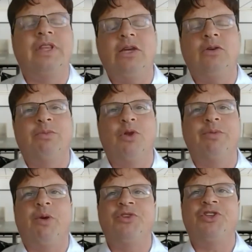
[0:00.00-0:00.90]
the Equal
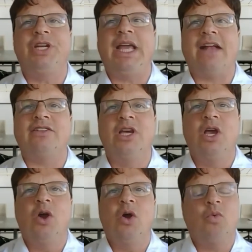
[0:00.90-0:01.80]
Employment Opportunity Act,
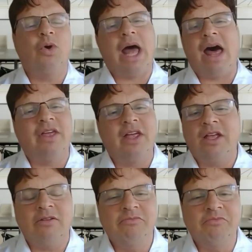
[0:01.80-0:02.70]
what
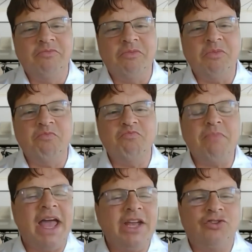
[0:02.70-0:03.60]
other
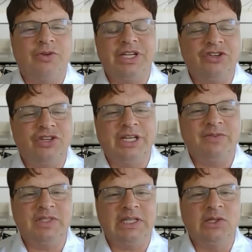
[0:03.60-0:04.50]
major
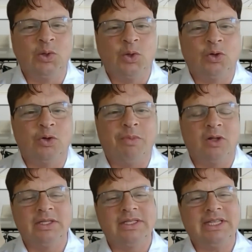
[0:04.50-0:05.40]
initiatives in law or
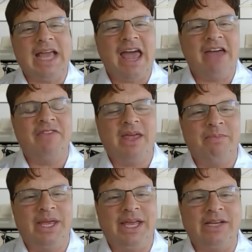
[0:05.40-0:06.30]
policy have there
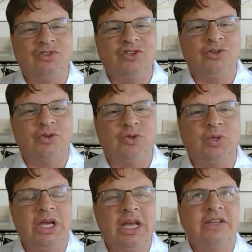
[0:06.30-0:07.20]
been to
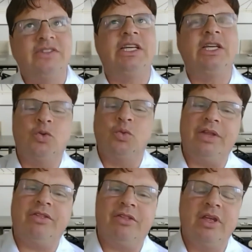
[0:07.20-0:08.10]
deal
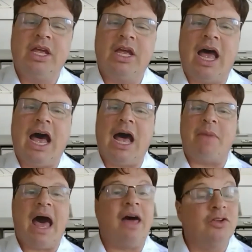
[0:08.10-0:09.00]
with
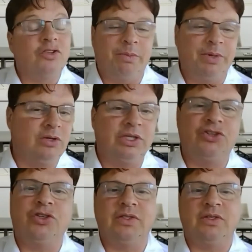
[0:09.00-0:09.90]
other topical
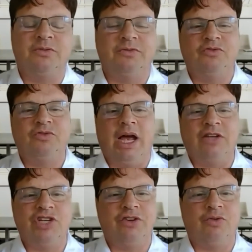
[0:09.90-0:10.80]
issues of
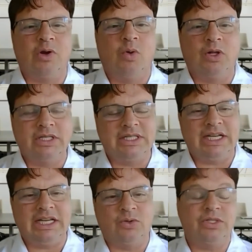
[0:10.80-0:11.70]
gender
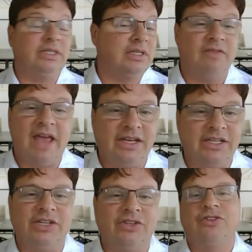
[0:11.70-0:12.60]
equality or
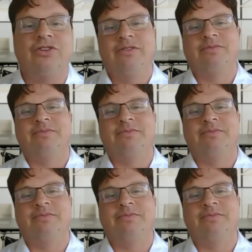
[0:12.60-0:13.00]
disadvantage?